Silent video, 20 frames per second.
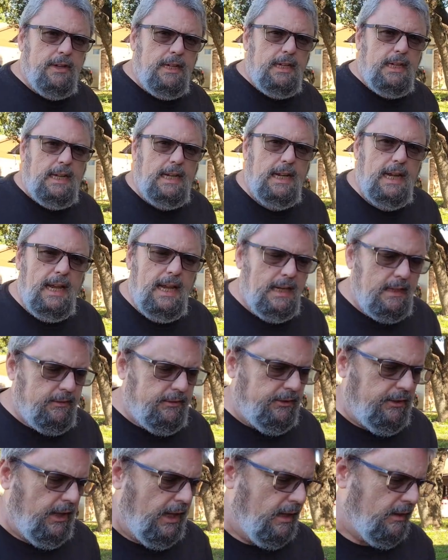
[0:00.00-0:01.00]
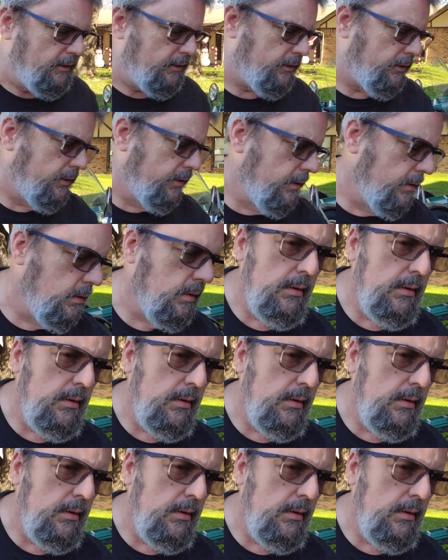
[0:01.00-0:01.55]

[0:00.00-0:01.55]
any excess